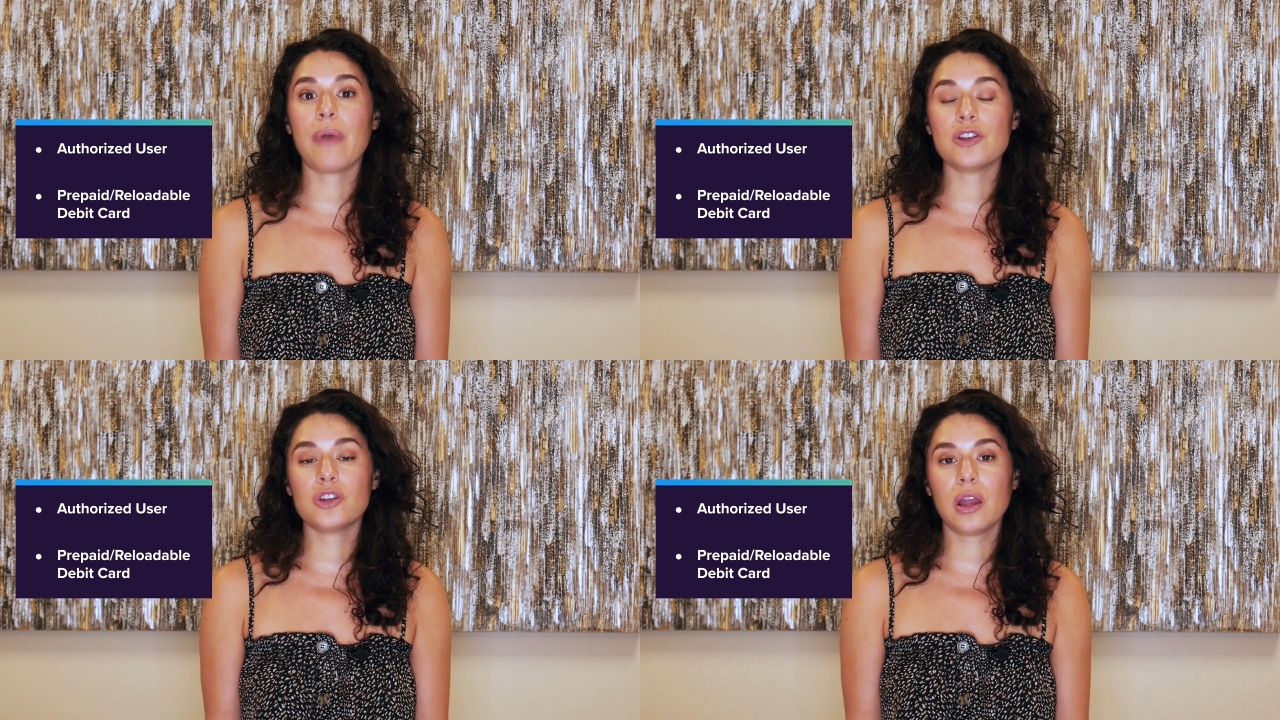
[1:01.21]

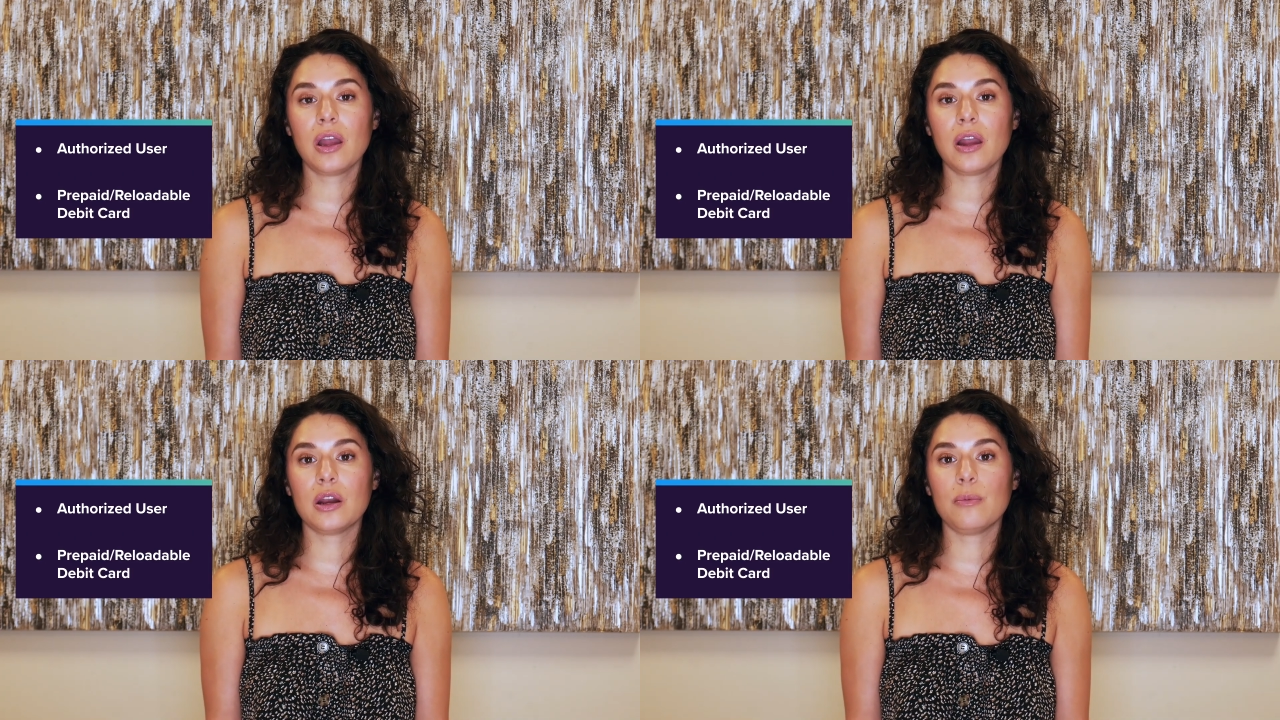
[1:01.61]

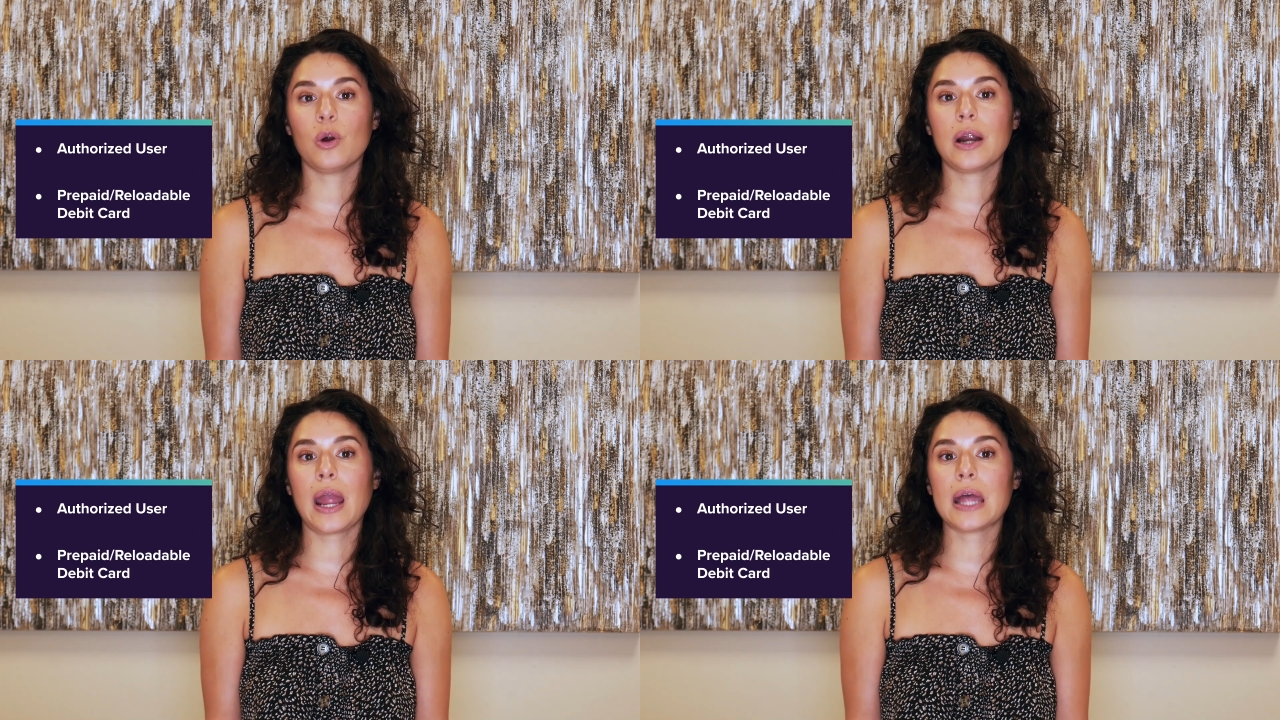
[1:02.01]
budgeting in a
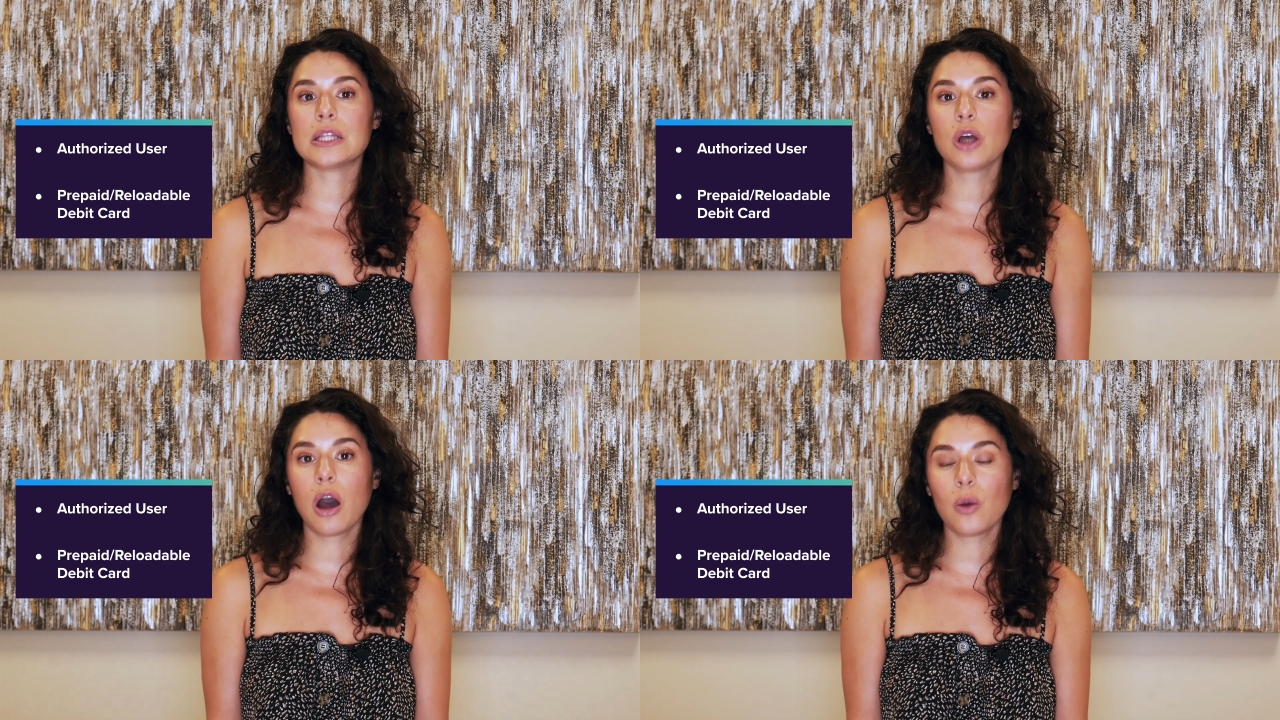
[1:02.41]
more
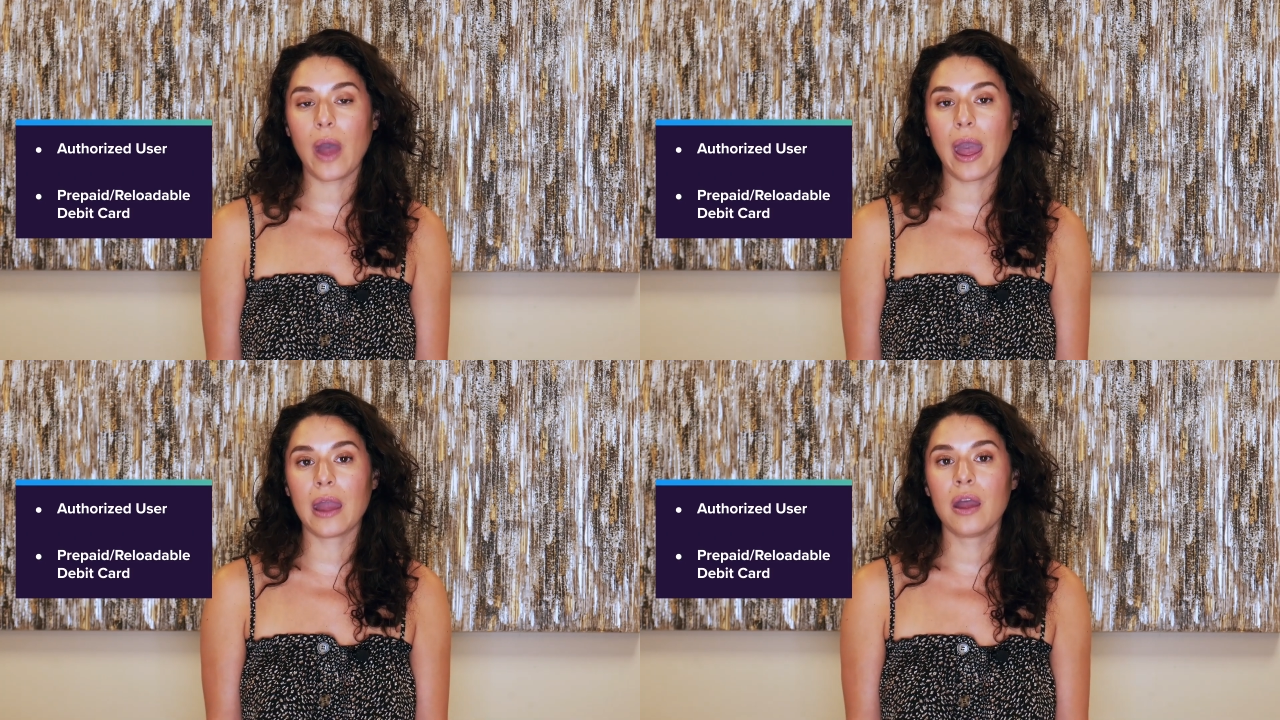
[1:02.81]
hands on
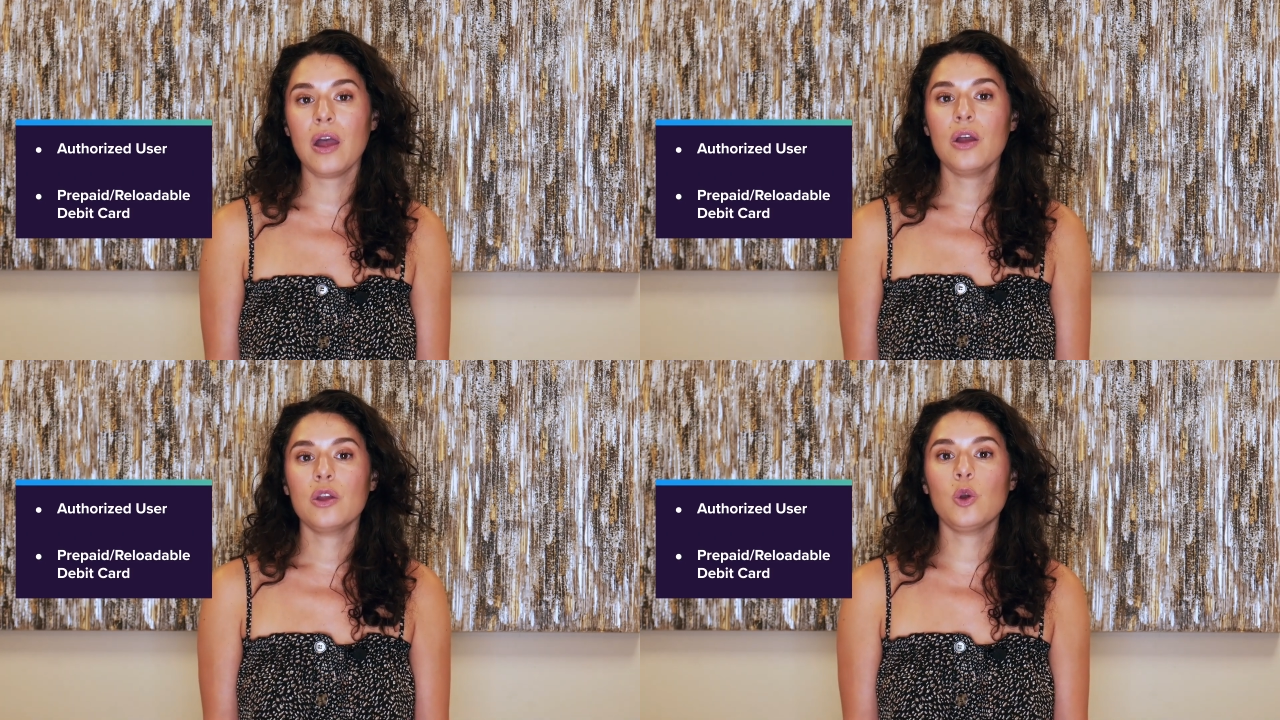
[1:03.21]
way,
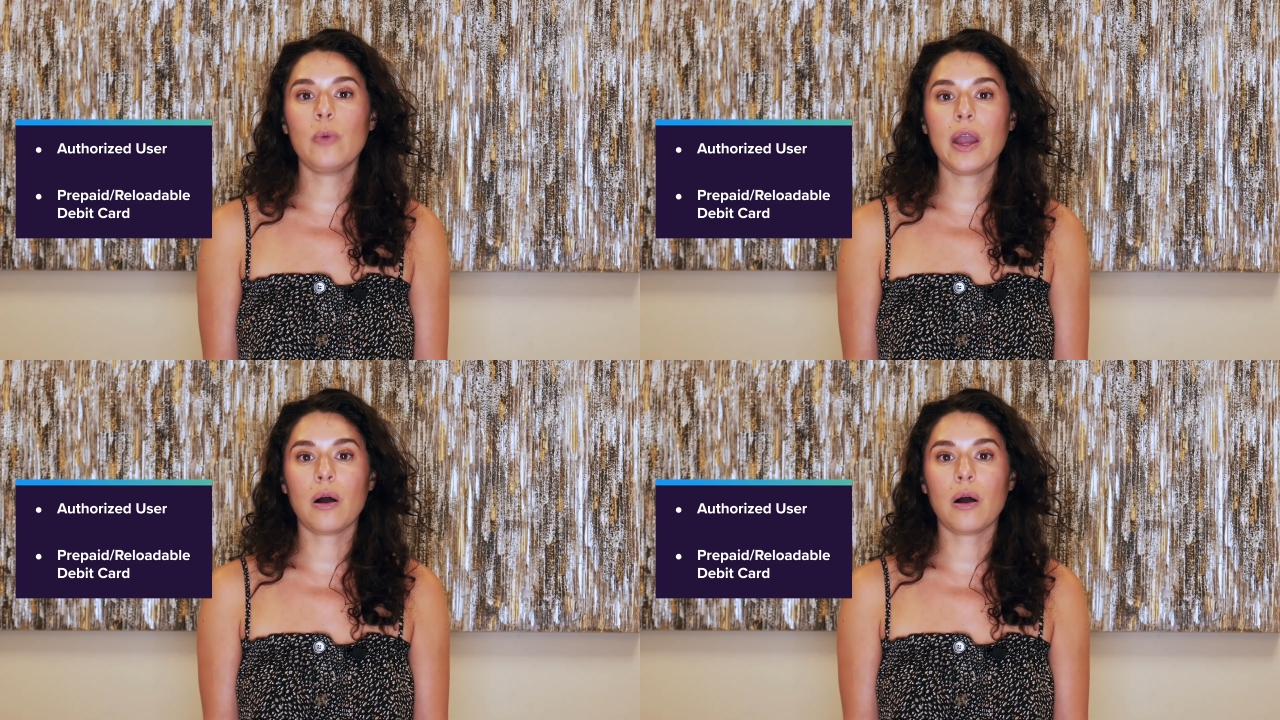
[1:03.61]
you may